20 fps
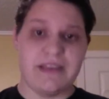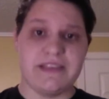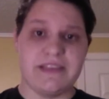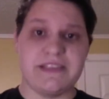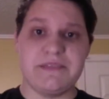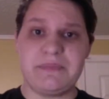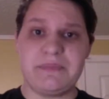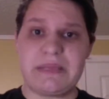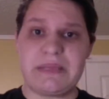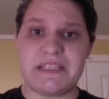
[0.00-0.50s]

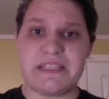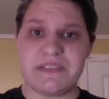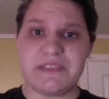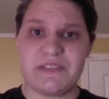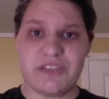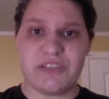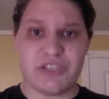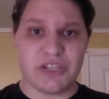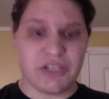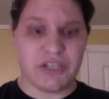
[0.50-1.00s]
is in place of
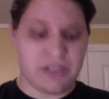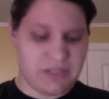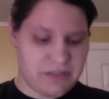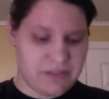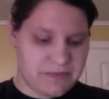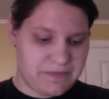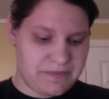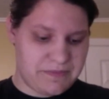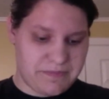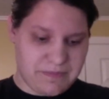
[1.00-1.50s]
the shirt
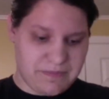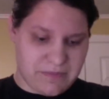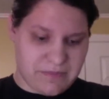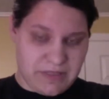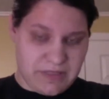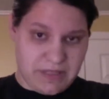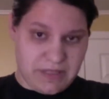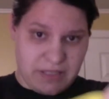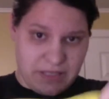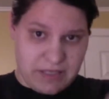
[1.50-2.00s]

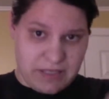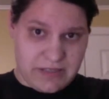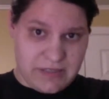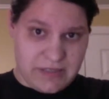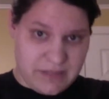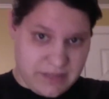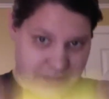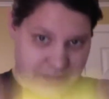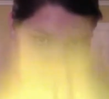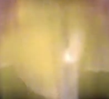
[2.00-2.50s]

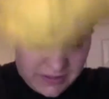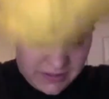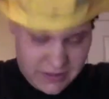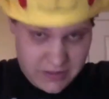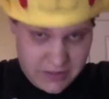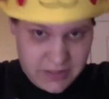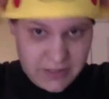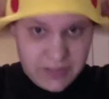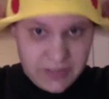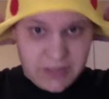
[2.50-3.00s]
is
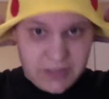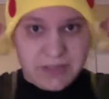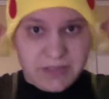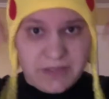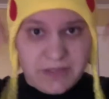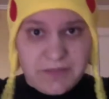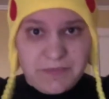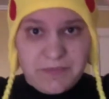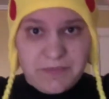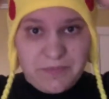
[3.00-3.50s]

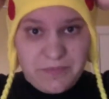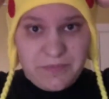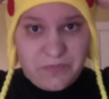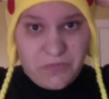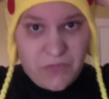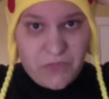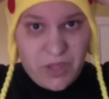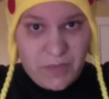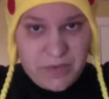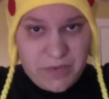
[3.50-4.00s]

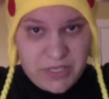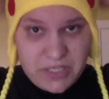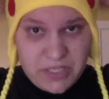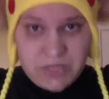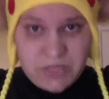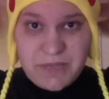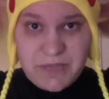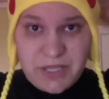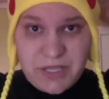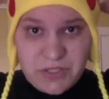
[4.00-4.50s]
a
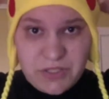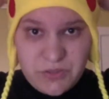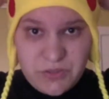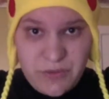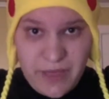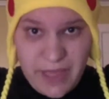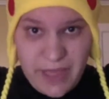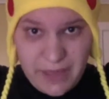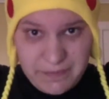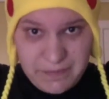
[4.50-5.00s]

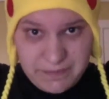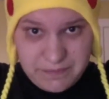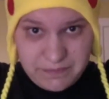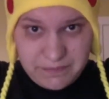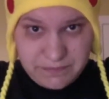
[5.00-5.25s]
Pikachu hat.